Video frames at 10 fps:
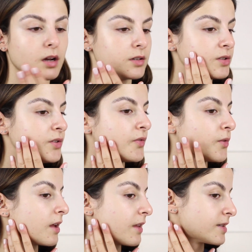I do
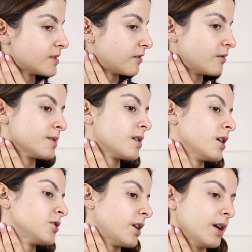feel like that serum is
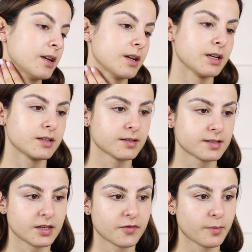hydrating and it
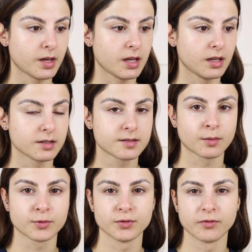does give me
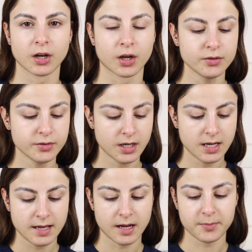some sort of glow.
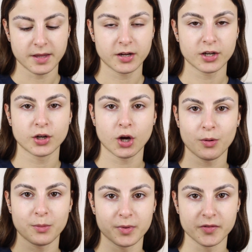I'm then going to
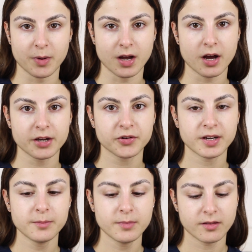go in with my eye
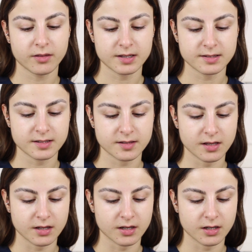cream. This is
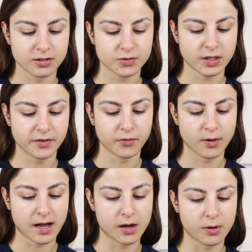the
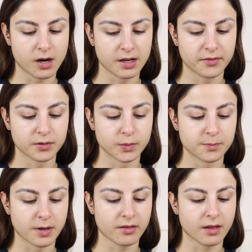24-hour eye
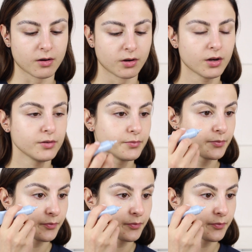fluid by Thalgo.